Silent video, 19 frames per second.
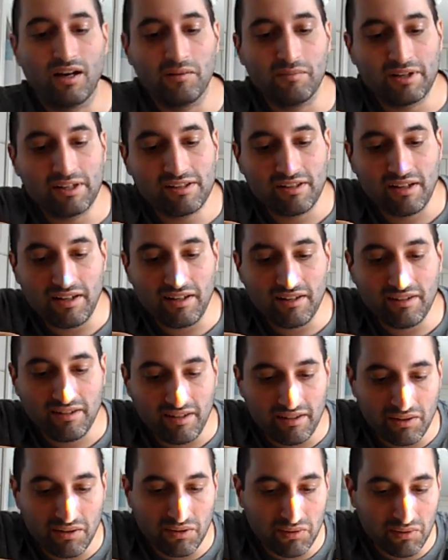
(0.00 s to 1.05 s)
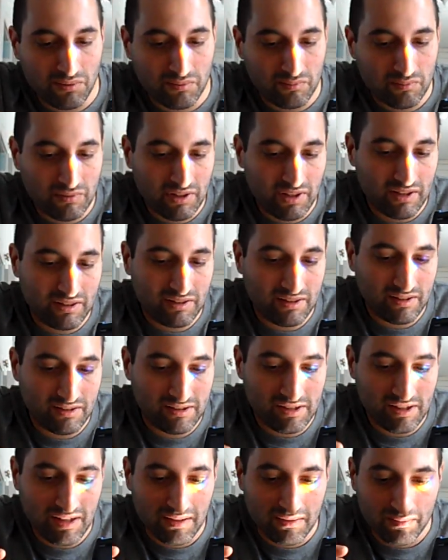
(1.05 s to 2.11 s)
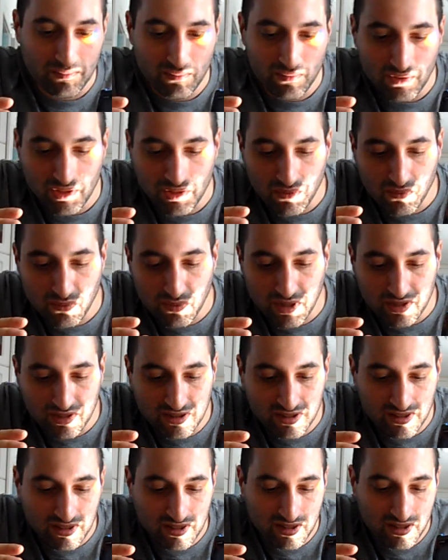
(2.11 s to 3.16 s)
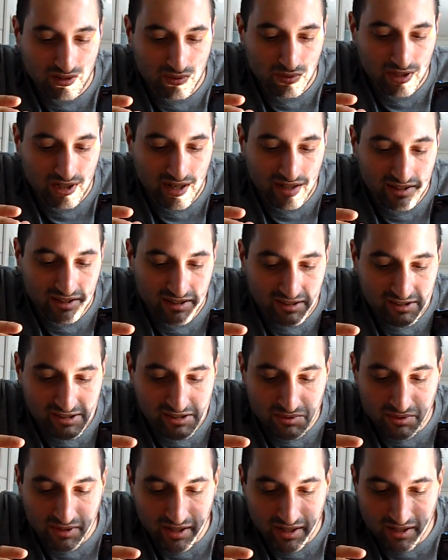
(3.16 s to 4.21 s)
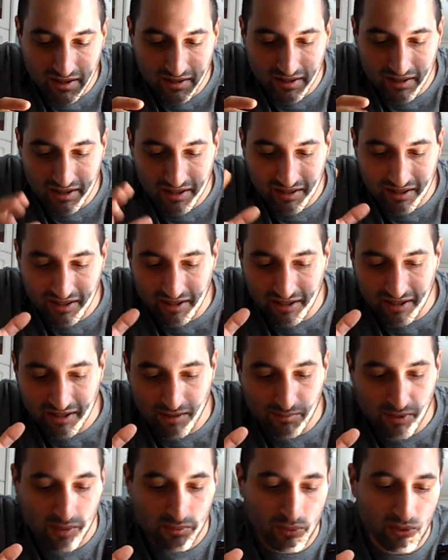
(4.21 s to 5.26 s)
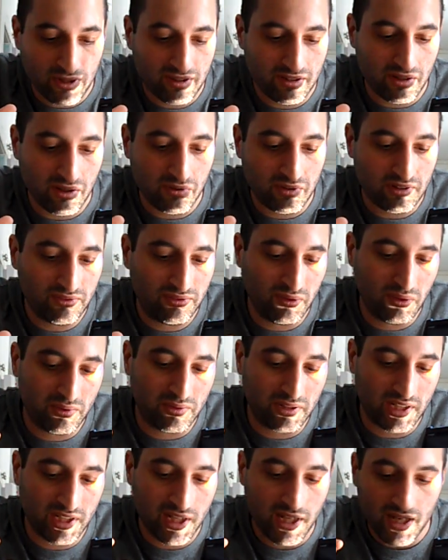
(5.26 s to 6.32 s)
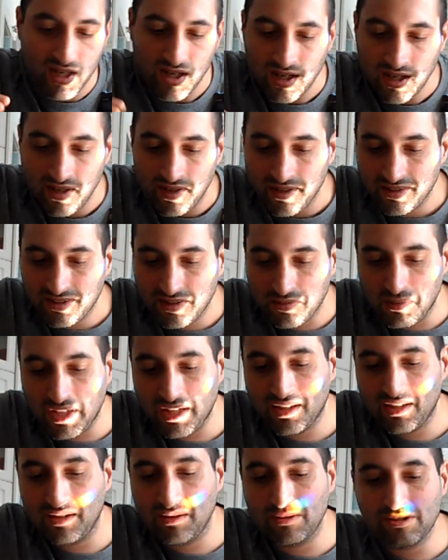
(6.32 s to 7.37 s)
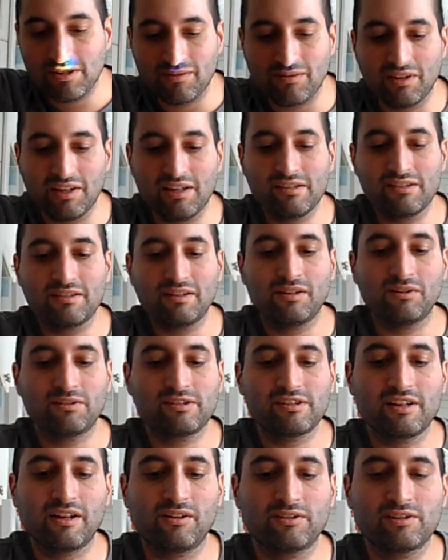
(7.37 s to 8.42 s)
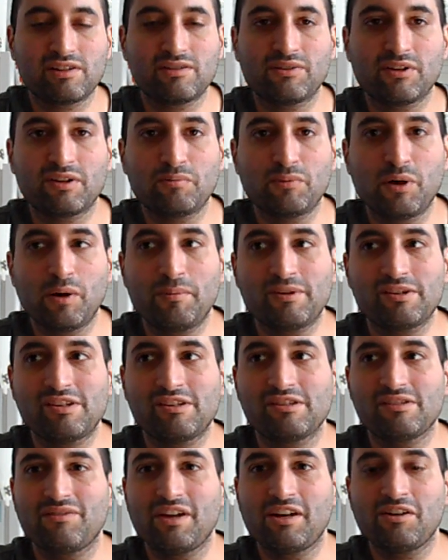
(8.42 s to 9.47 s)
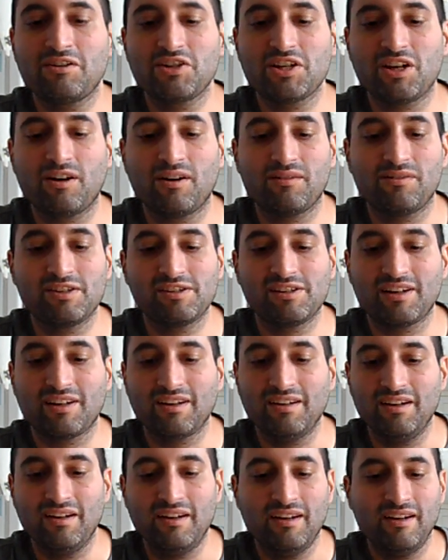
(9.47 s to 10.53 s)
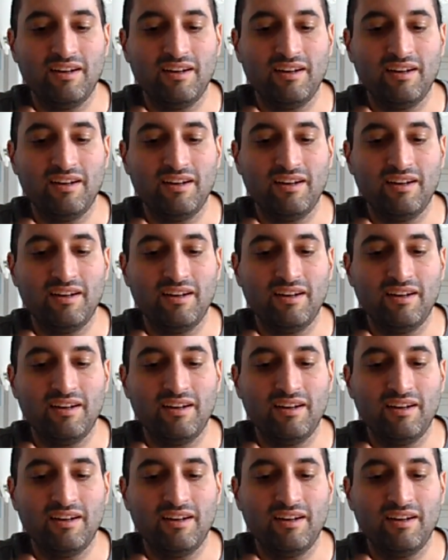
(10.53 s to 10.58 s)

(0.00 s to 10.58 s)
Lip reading: I'm excited to see, you know, what ideas can I come up with going forward to make use of these little cells for the purposes of energy harvesting.